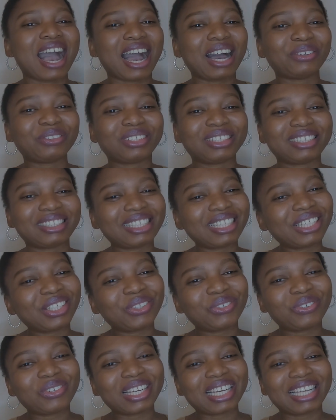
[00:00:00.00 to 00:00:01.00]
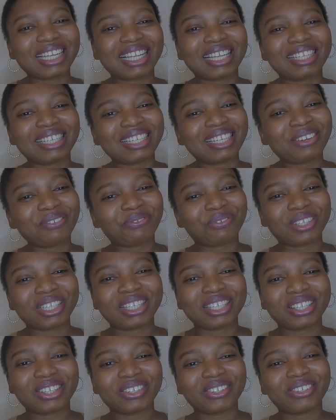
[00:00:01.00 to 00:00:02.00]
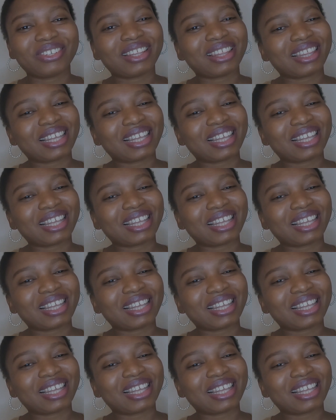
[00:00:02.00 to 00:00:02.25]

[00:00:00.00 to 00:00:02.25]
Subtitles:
I'll see you in another video.